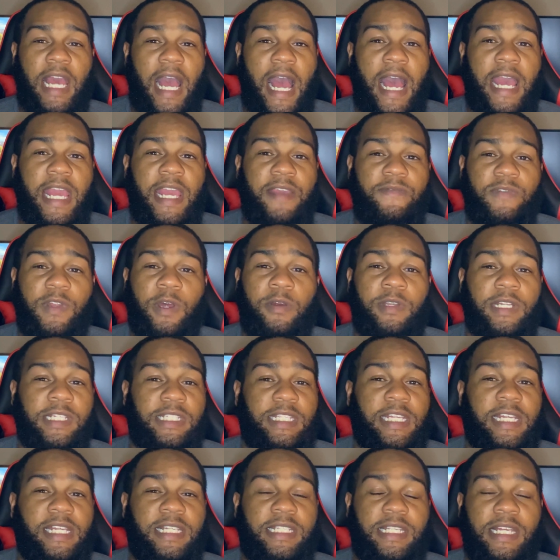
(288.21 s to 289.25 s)
I even on the
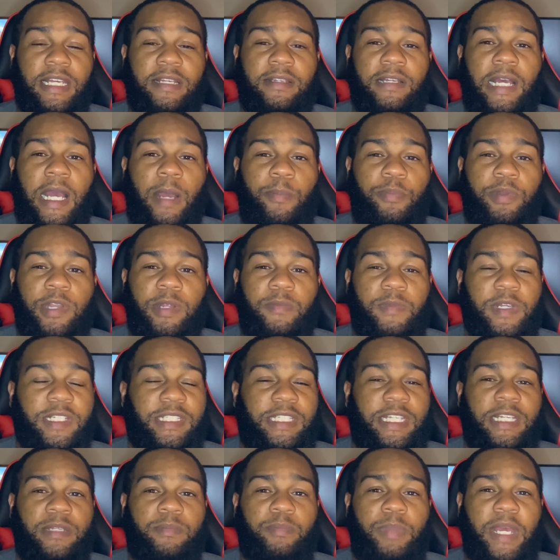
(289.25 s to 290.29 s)
test, I pretty much
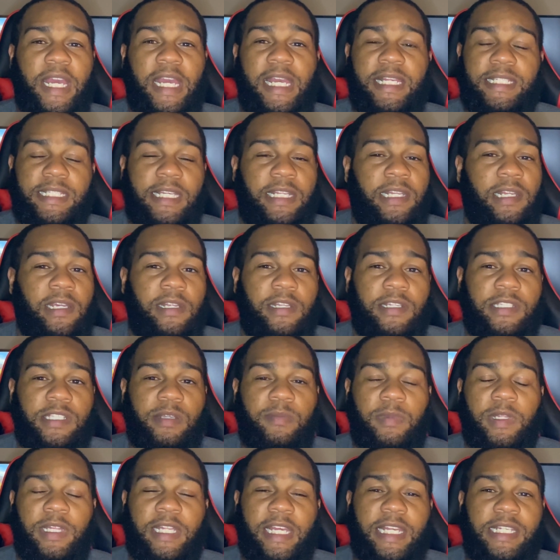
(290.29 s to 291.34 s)
didn't pass any of the
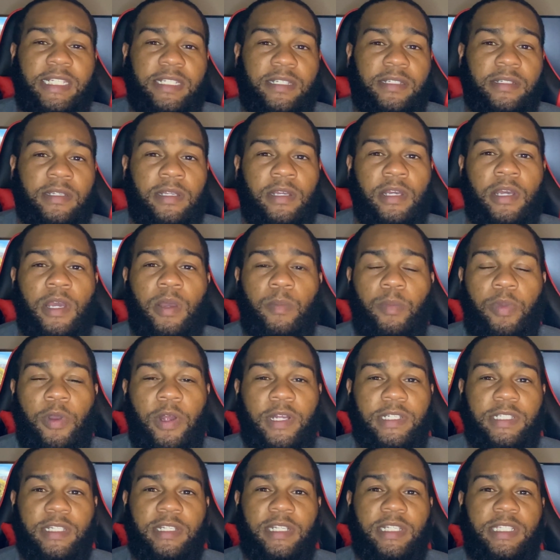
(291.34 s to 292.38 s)
simulation
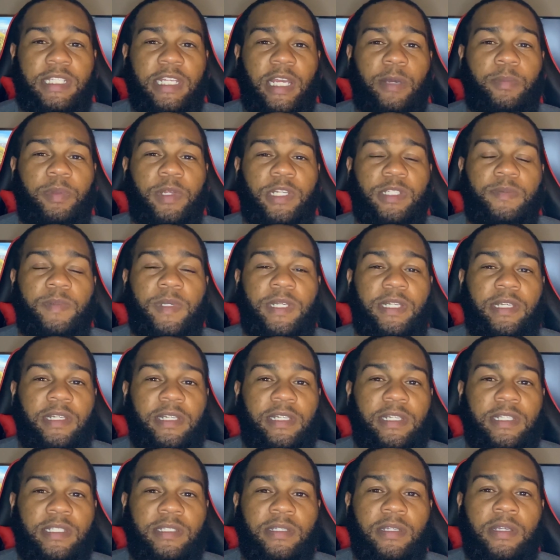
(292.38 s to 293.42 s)
parts of the Sec Plus
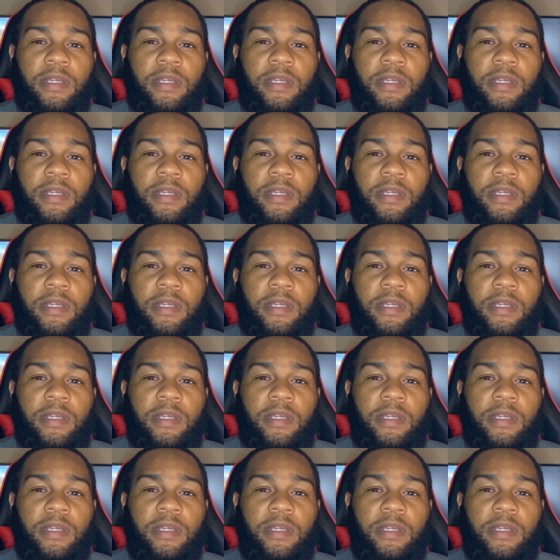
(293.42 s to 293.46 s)
because